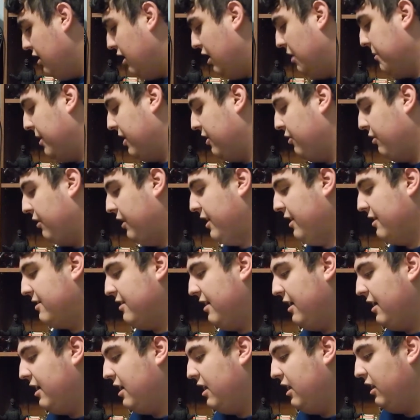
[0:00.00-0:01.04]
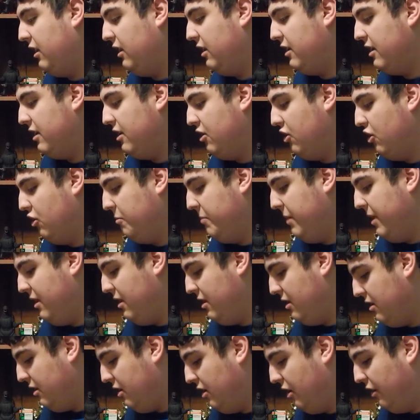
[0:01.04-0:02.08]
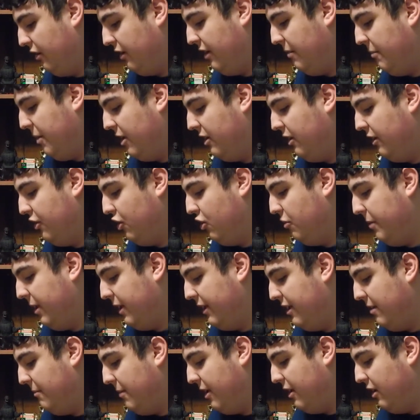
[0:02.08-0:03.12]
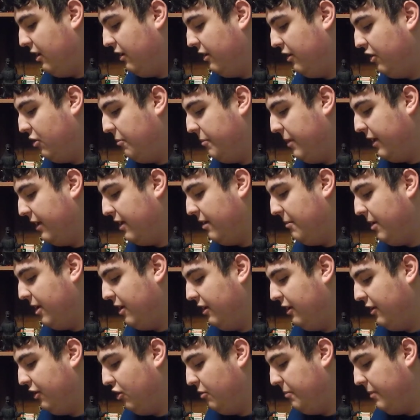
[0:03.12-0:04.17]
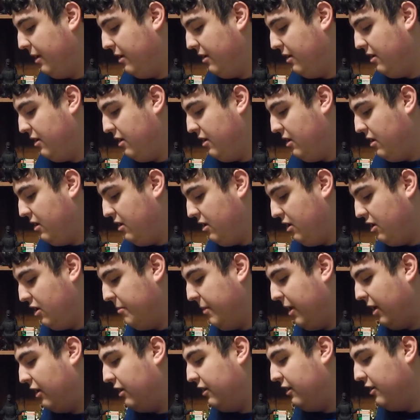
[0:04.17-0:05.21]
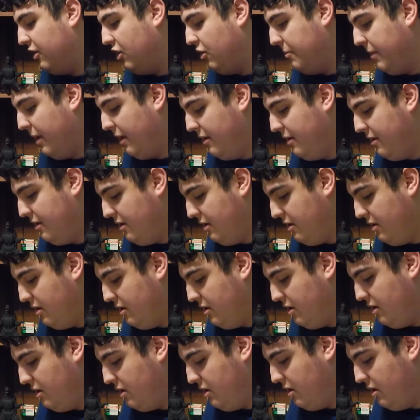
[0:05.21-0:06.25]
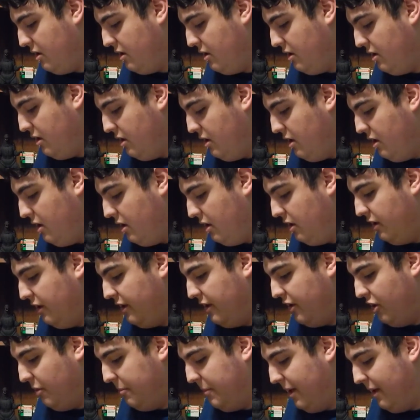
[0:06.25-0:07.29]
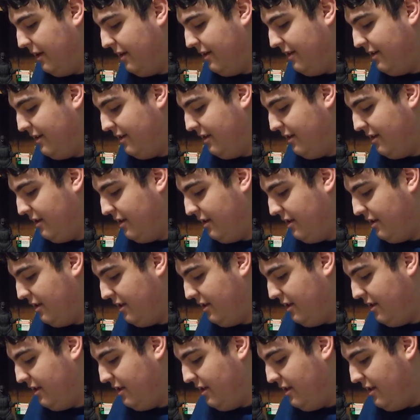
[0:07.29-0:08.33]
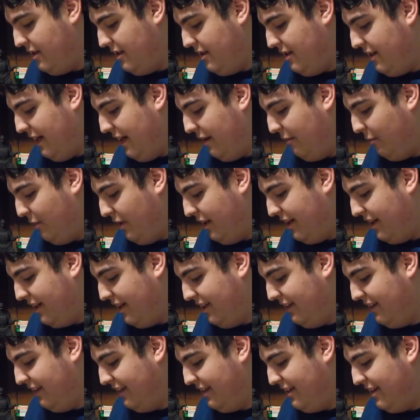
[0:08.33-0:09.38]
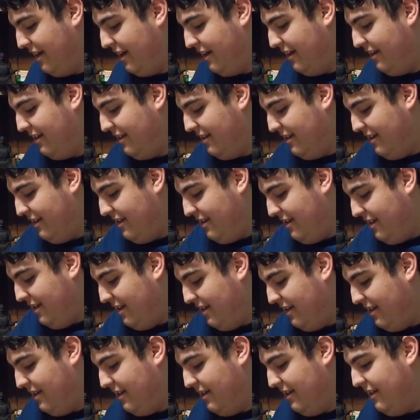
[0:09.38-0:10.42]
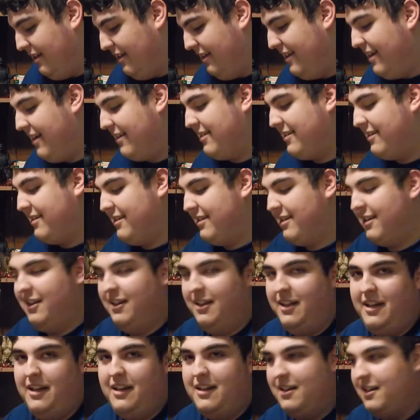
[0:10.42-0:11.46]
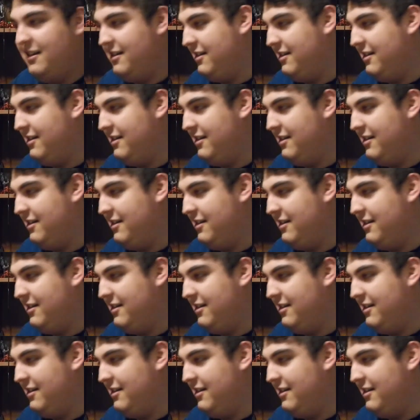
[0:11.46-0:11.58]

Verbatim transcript: Am I going to get a clean open? Oh, give me clean open. Give me clean open. Give me clean open. Come on, clean open. Clean open. I want clean. Yes, clean.